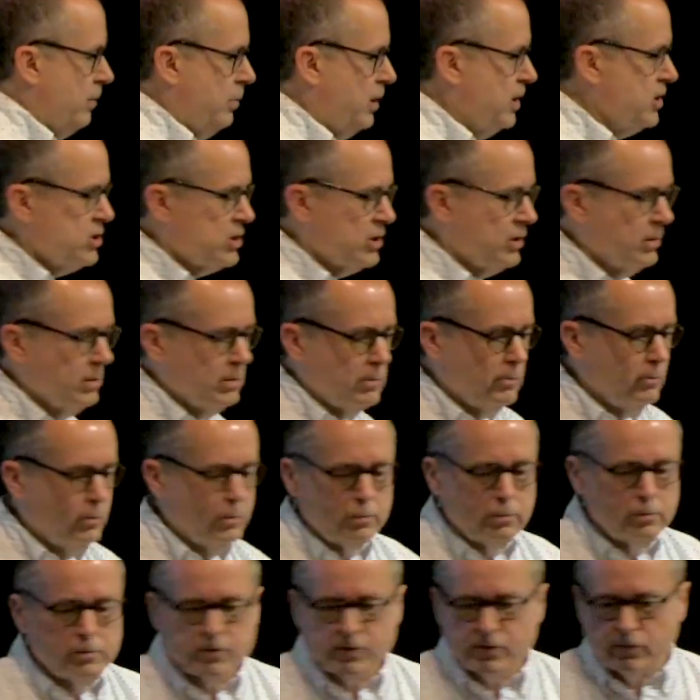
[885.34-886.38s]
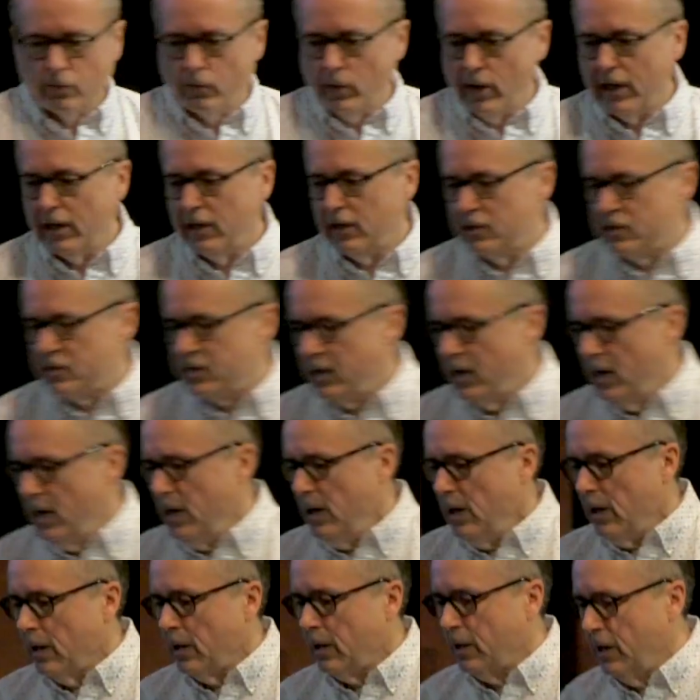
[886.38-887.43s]
a bunch of rules and regs.
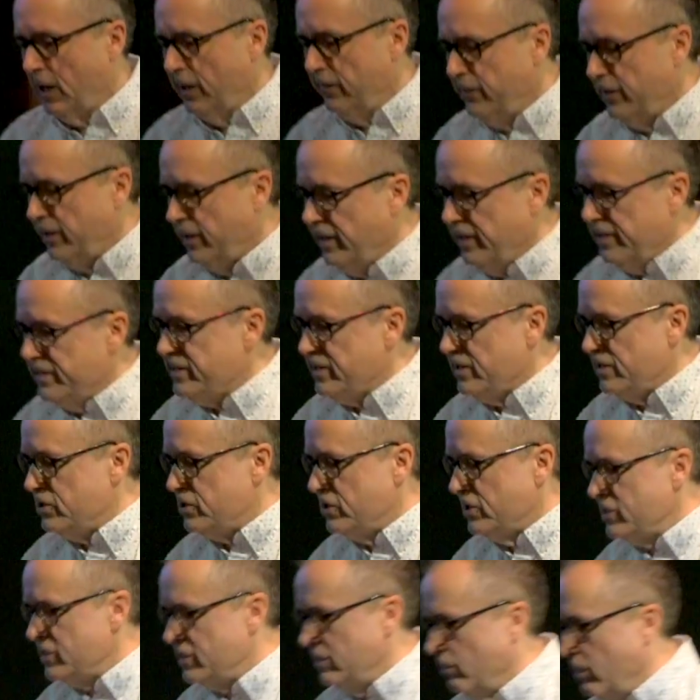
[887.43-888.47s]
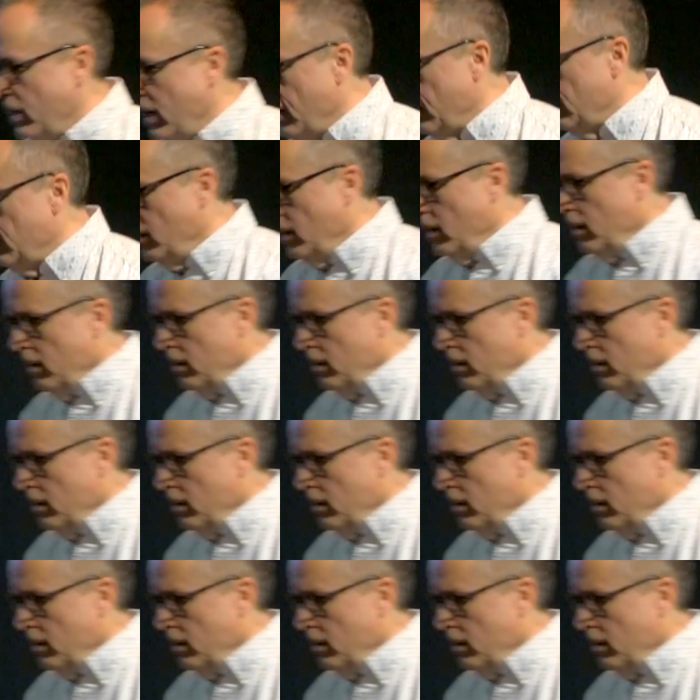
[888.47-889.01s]
Our covenant isn't just about,